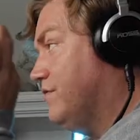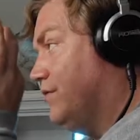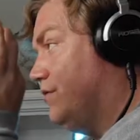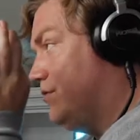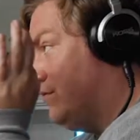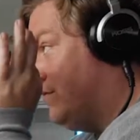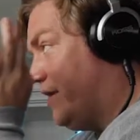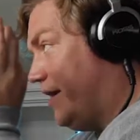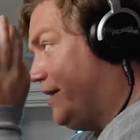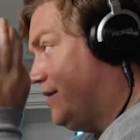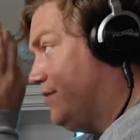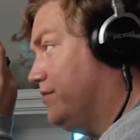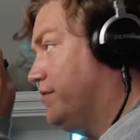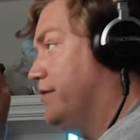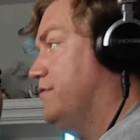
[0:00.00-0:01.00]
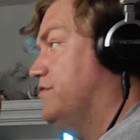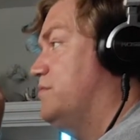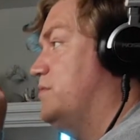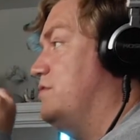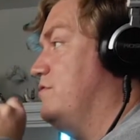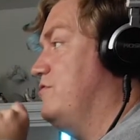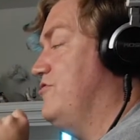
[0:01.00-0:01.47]
little tiny things
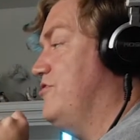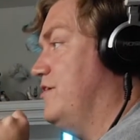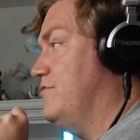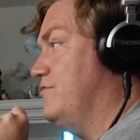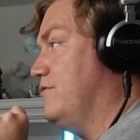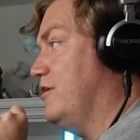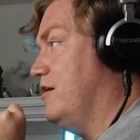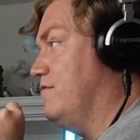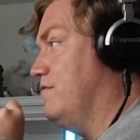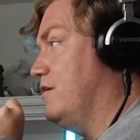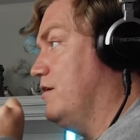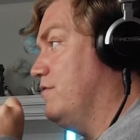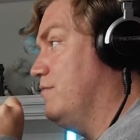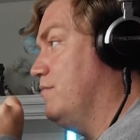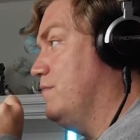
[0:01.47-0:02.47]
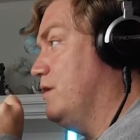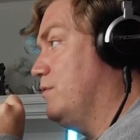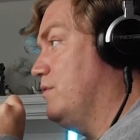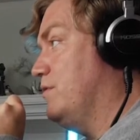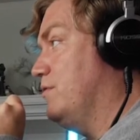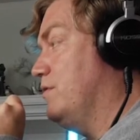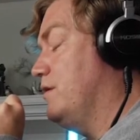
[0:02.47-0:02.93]
about the GH5 that make
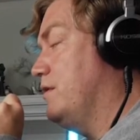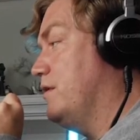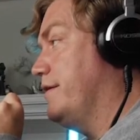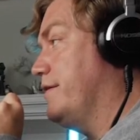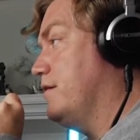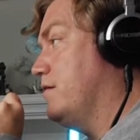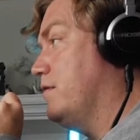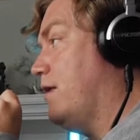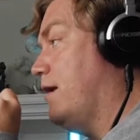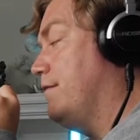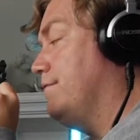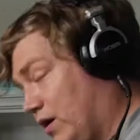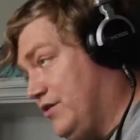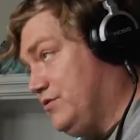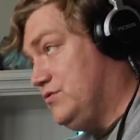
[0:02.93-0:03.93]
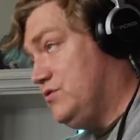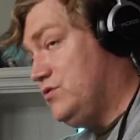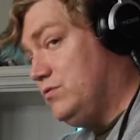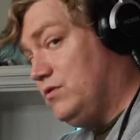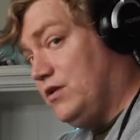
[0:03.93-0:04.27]
me really like it a lot. I use two